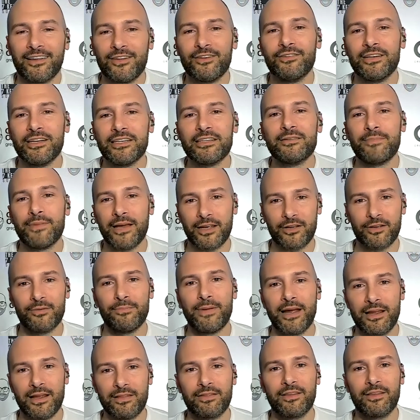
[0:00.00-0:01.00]
you need to make your
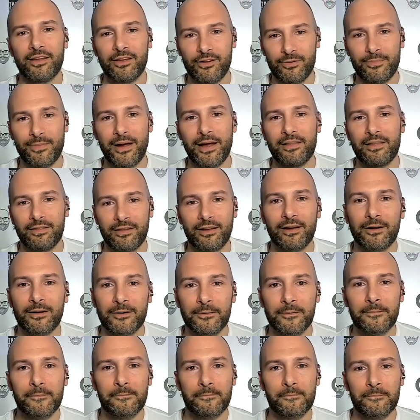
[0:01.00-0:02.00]
main thing your main thing,
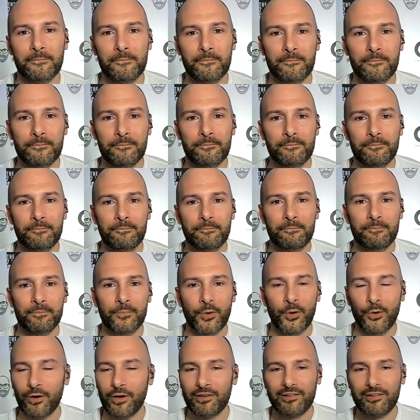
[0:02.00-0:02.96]
or